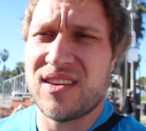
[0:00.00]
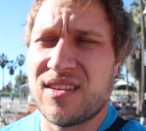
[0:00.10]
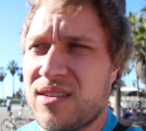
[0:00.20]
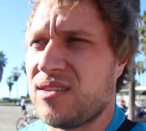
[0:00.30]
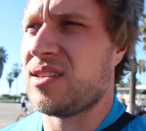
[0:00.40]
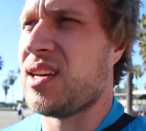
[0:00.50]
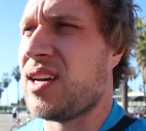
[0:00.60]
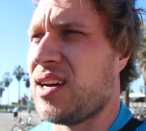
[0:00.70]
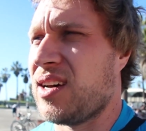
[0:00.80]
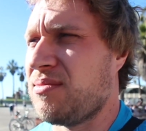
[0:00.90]
Good old
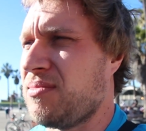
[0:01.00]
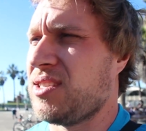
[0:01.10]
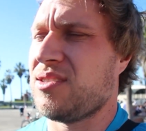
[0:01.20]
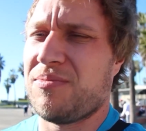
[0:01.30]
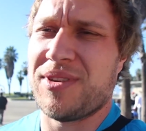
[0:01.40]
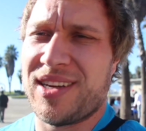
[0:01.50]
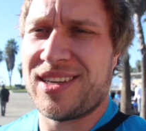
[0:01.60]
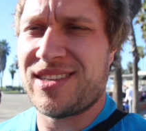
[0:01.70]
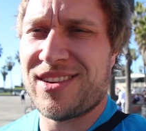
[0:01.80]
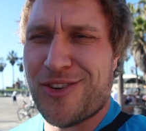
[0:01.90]
uh, Muscle
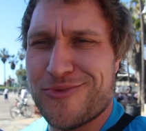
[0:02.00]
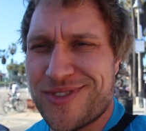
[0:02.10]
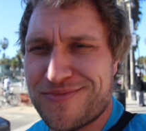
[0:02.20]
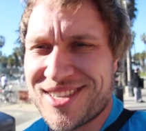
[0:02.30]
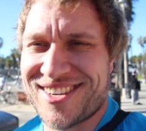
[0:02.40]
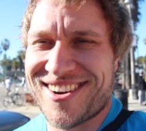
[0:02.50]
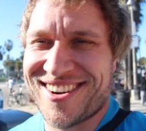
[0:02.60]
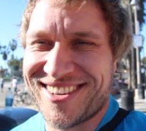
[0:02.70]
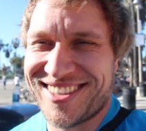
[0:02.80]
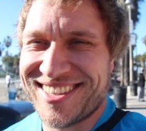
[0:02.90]
Beach, home of Mr.
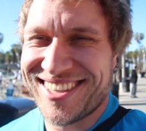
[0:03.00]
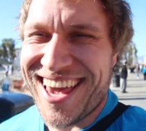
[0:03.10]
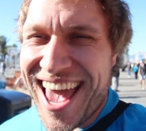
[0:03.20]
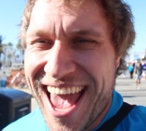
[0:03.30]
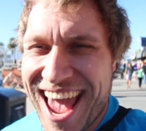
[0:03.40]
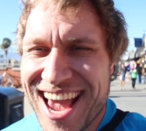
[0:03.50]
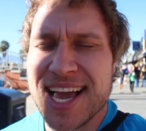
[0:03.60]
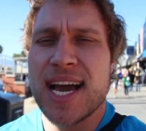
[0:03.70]
Arnold. Yay!